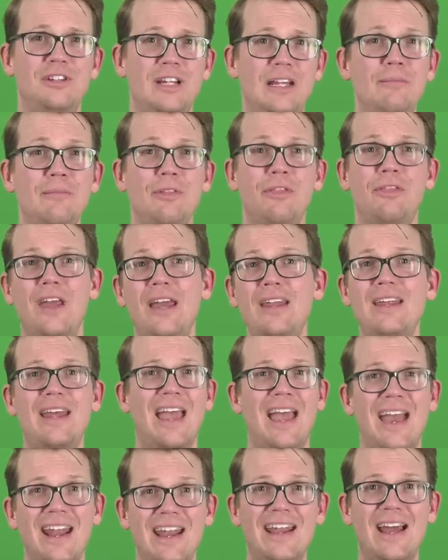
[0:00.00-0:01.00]
team then
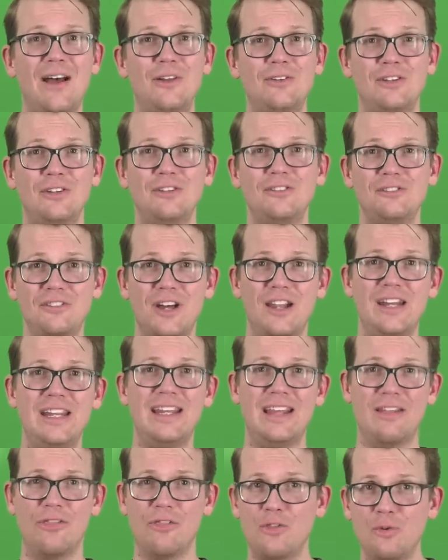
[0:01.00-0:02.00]
headed out to
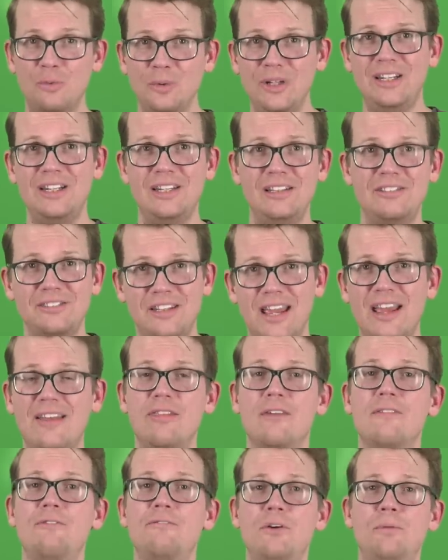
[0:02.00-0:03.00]
study and 3D
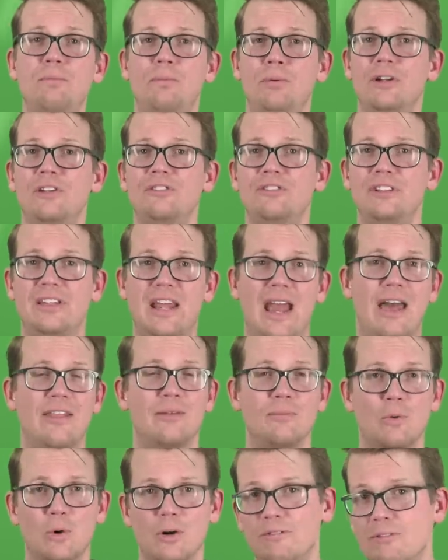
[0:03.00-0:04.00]
scan the footprints to gather more